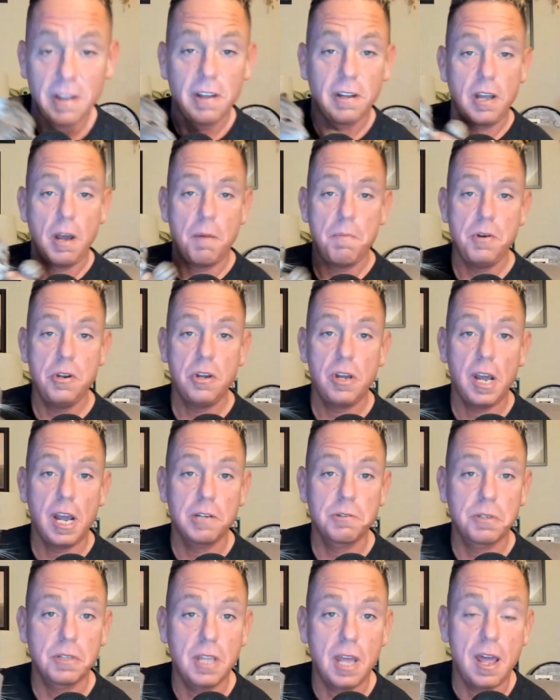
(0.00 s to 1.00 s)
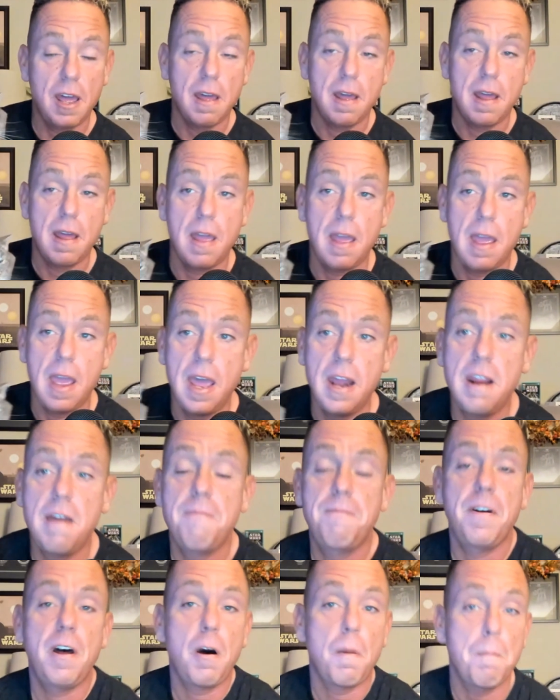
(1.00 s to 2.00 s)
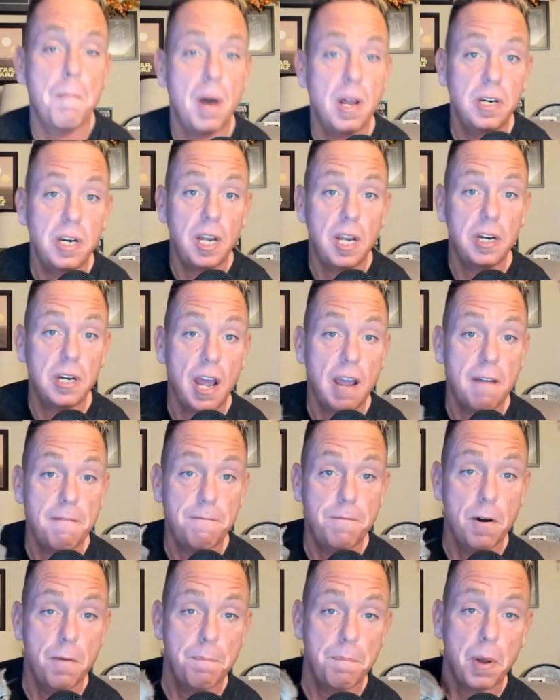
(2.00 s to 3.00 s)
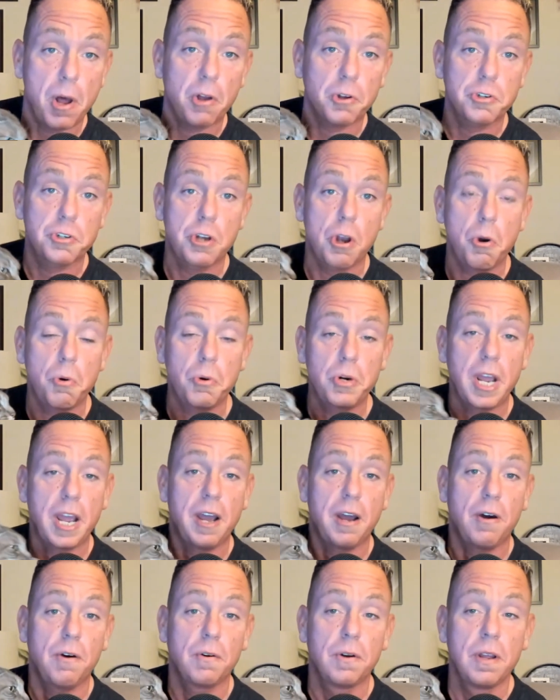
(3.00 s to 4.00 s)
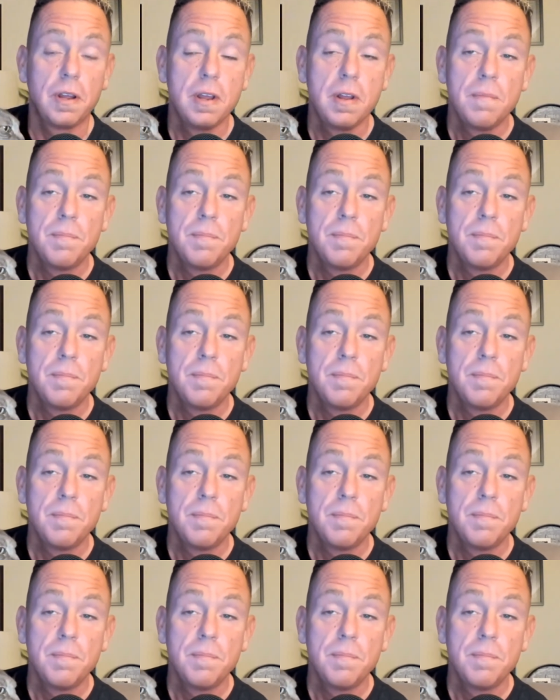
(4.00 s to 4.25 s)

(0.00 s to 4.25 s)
Coming to you guys with the NFL Monday Night Football Showdown.